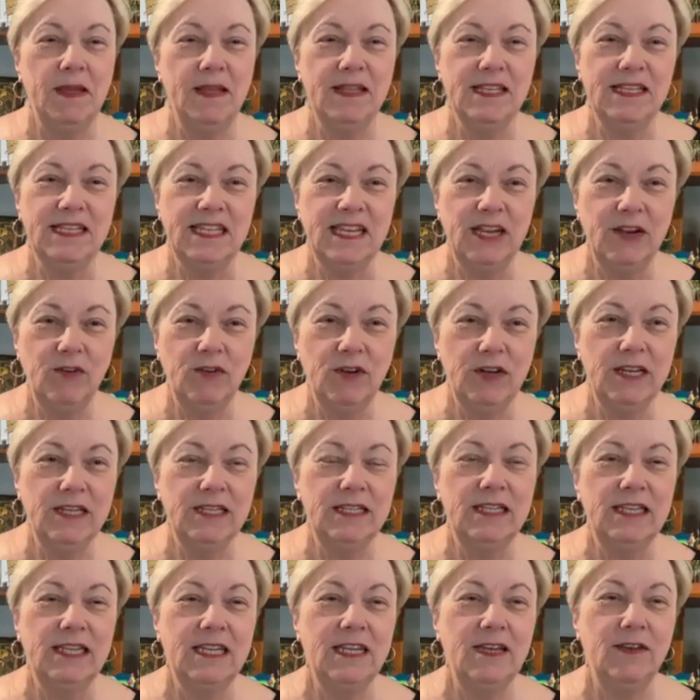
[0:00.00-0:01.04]
The
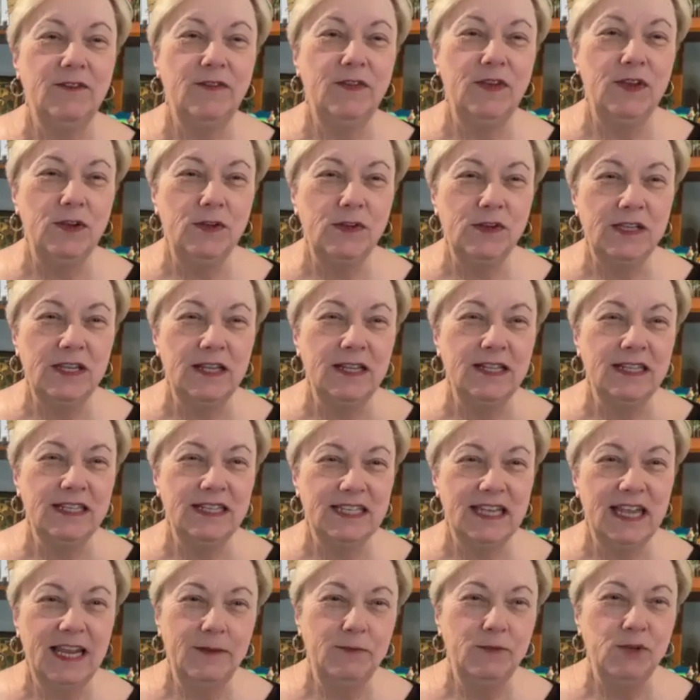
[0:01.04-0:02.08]
synchronicity of using the
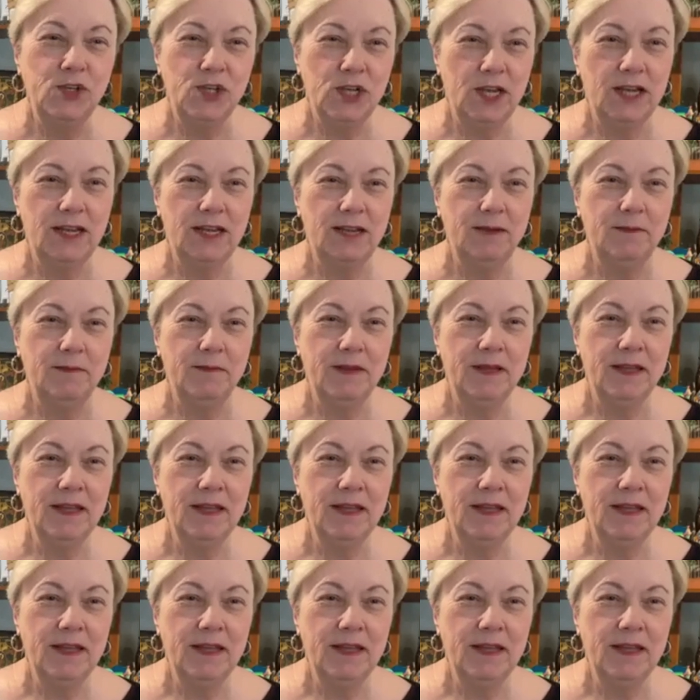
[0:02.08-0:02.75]
same chime